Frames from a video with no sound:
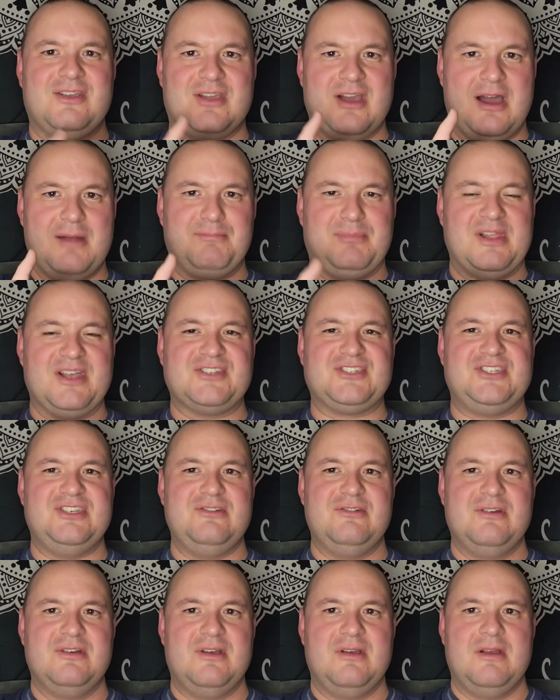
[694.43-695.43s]
God bless
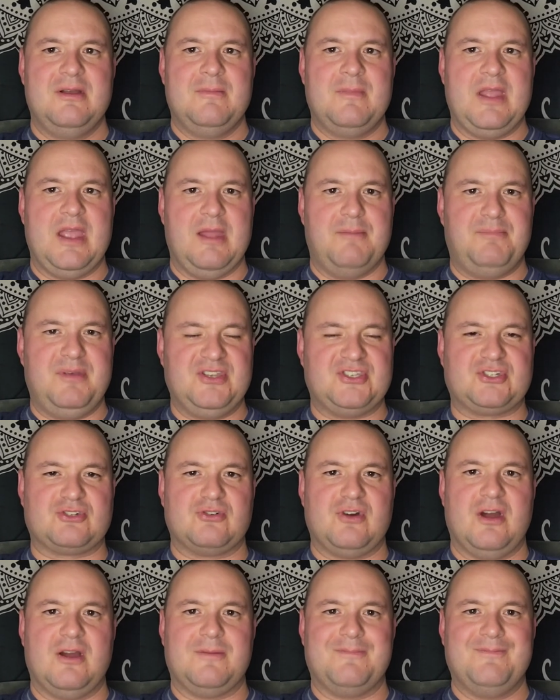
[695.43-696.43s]
you and be
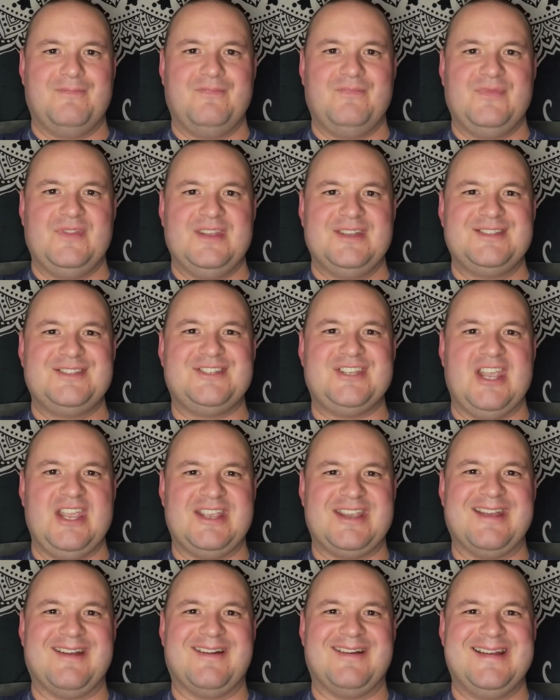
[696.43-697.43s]
strong.
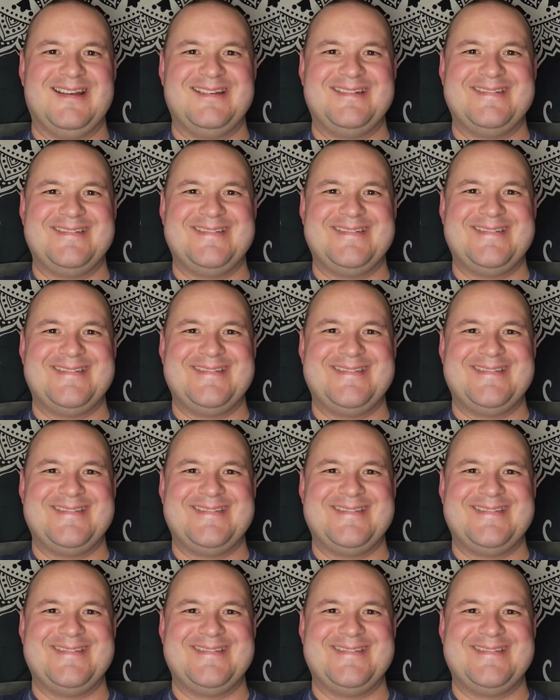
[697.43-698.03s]
Take care.